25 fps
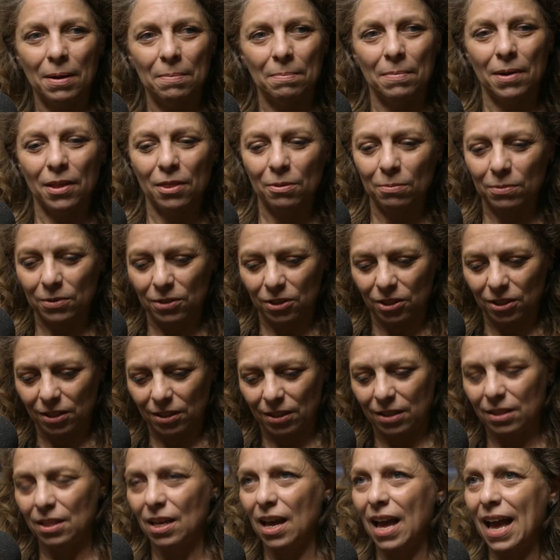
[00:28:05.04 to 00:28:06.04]
mother was
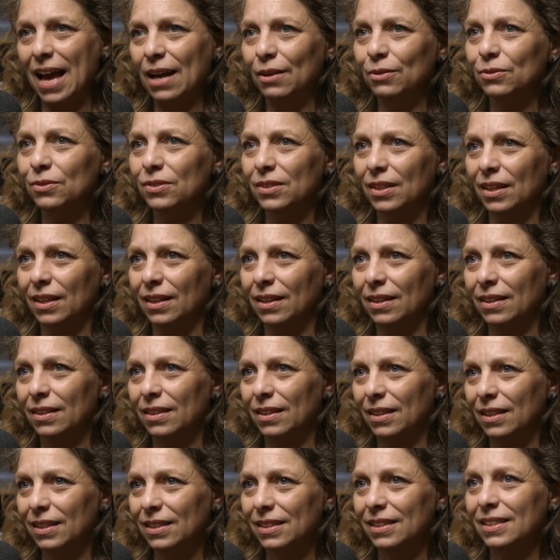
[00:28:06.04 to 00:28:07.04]
just the housing,
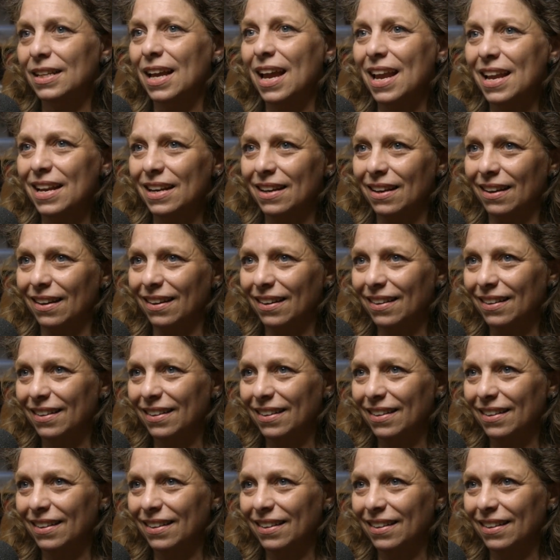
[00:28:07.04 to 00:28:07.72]
the container.